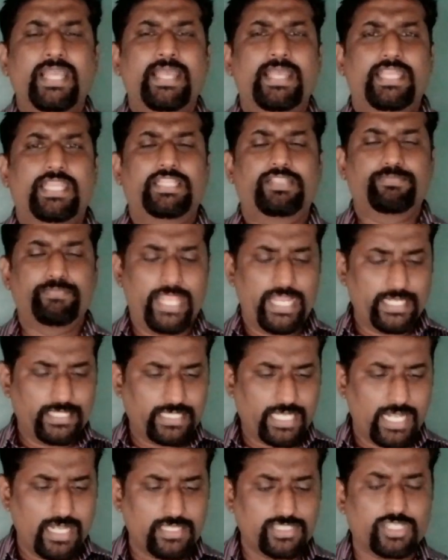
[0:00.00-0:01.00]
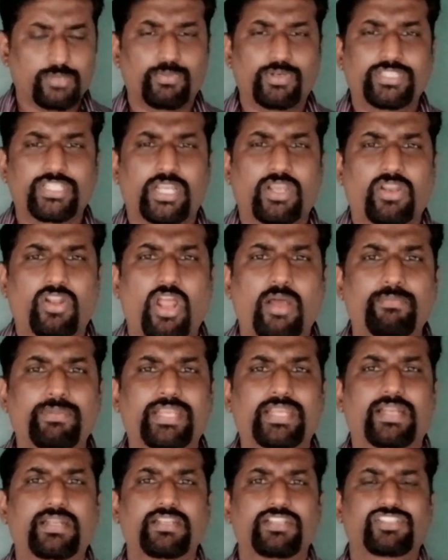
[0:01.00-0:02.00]
It may tell us about the
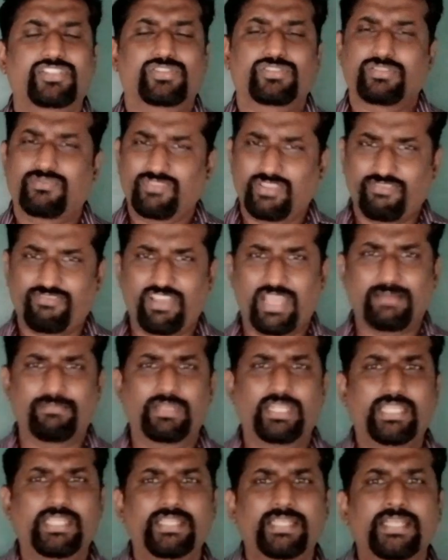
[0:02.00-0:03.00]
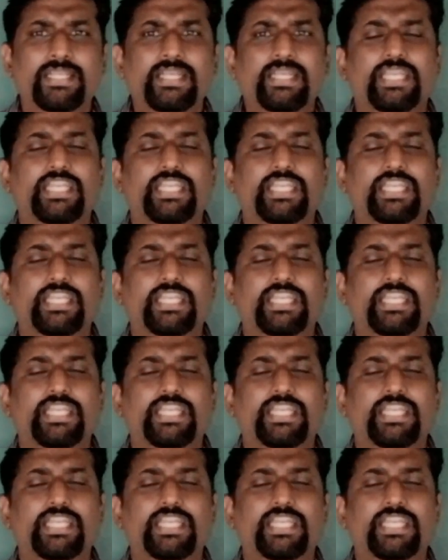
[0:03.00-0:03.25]
economic conditions of the family.